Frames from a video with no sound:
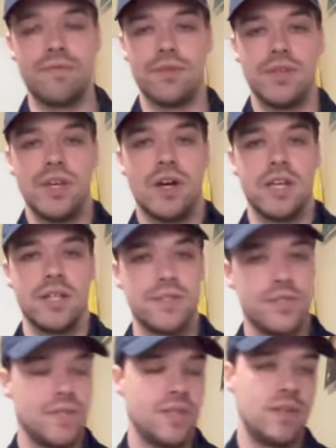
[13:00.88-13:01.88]
for the
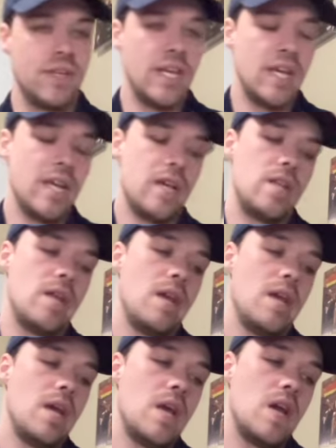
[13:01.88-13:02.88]
youngins. And
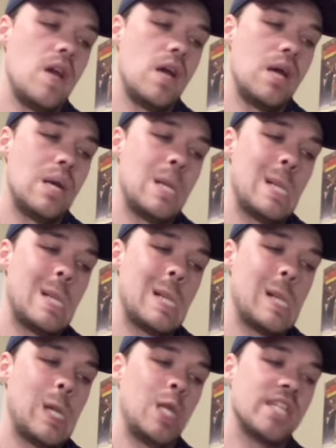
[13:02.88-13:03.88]

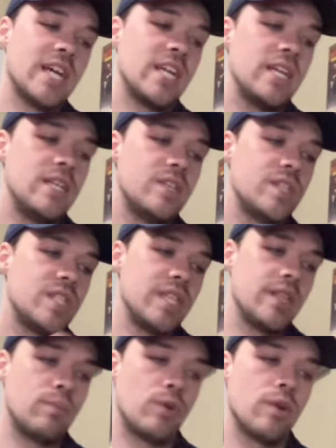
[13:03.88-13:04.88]
it's kind of
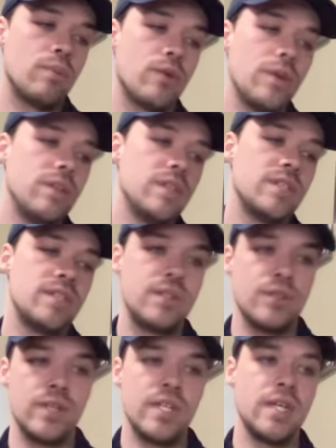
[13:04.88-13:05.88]
interesting. The more and more you listen
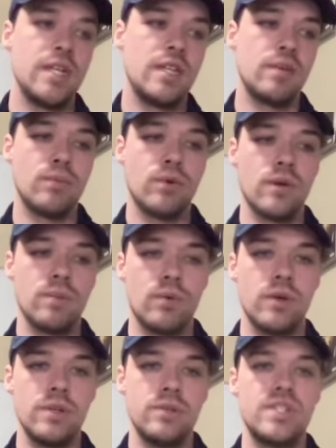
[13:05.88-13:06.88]
to it, the more and
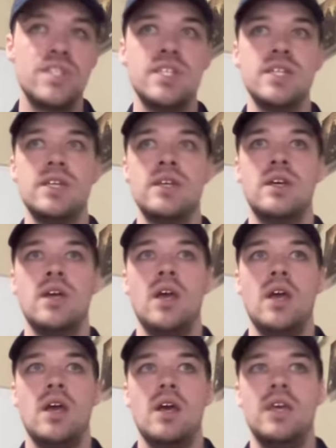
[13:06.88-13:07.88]
more you see
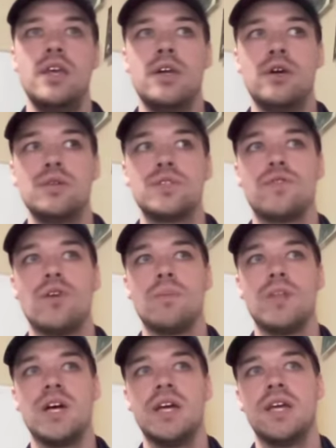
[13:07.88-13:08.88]
he goes
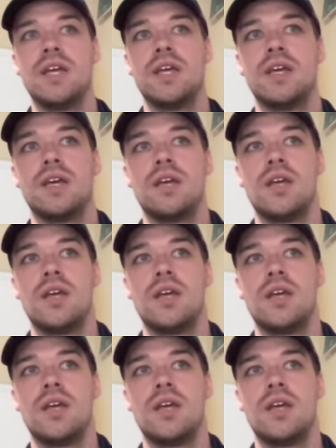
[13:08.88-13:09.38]
from like